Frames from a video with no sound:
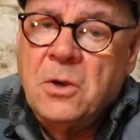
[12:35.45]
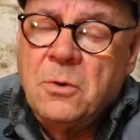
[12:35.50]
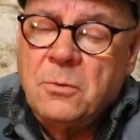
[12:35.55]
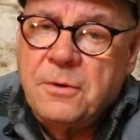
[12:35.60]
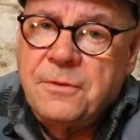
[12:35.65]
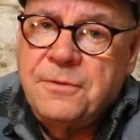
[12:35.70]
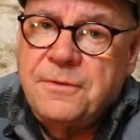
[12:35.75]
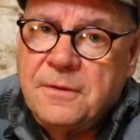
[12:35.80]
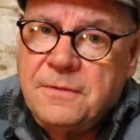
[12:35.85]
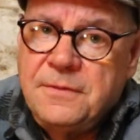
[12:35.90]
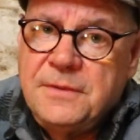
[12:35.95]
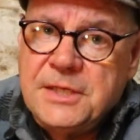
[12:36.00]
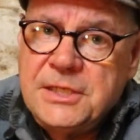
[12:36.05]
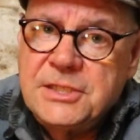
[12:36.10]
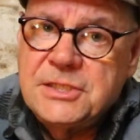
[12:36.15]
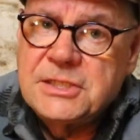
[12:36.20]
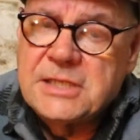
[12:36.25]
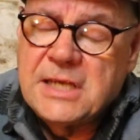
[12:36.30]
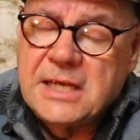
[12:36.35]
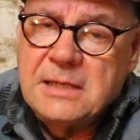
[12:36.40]
within
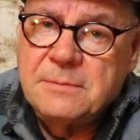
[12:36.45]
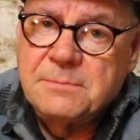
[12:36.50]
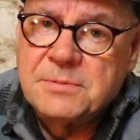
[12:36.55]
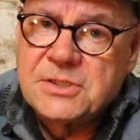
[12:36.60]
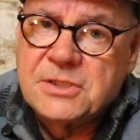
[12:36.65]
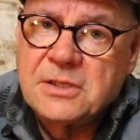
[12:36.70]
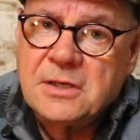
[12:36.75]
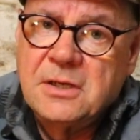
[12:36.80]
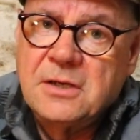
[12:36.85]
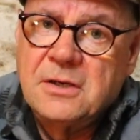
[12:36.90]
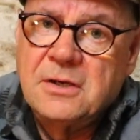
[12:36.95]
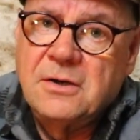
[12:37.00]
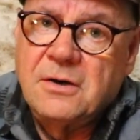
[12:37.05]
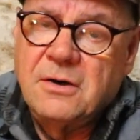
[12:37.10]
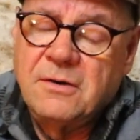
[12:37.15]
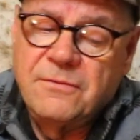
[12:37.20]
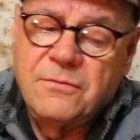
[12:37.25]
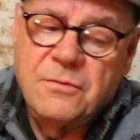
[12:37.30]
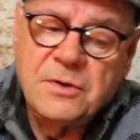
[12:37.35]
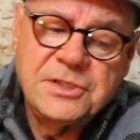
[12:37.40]
these types
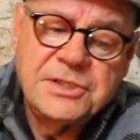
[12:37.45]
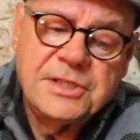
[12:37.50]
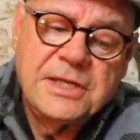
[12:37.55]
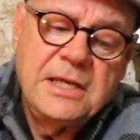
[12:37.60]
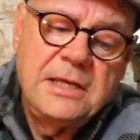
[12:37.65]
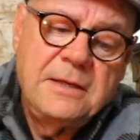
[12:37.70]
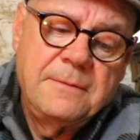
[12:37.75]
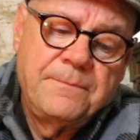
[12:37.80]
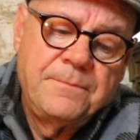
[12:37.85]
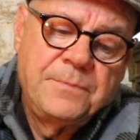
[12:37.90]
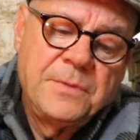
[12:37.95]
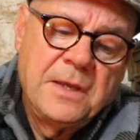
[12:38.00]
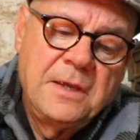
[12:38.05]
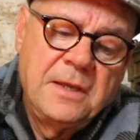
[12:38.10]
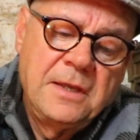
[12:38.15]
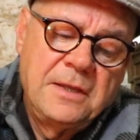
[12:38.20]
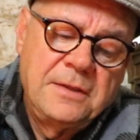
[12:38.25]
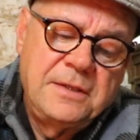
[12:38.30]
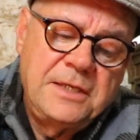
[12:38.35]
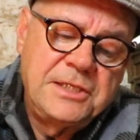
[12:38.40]
of whiskey,
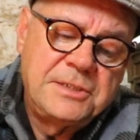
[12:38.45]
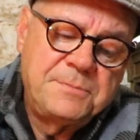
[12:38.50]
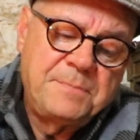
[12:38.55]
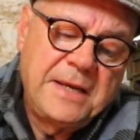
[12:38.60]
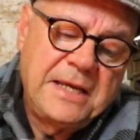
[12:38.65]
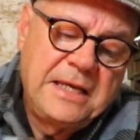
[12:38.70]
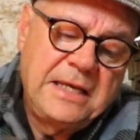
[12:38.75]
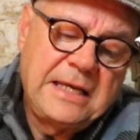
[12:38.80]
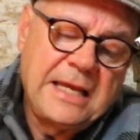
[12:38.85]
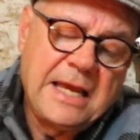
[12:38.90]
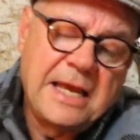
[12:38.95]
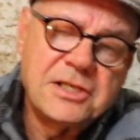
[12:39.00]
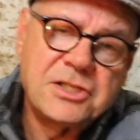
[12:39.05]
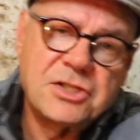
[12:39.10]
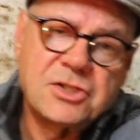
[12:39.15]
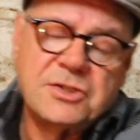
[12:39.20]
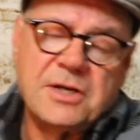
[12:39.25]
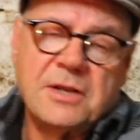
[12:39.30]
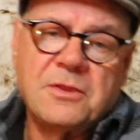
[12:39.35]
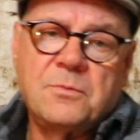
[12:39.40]
these big cask
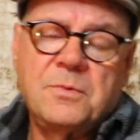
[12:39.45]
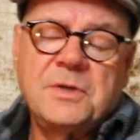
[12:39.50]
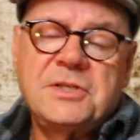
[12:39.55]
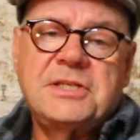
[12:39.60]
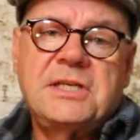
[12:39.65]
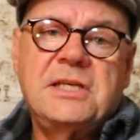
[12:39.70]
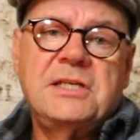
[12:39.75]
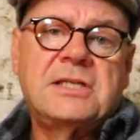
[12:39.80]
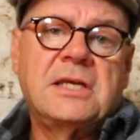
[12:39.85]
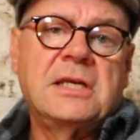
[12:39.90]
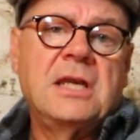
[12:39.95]
strength whiskies.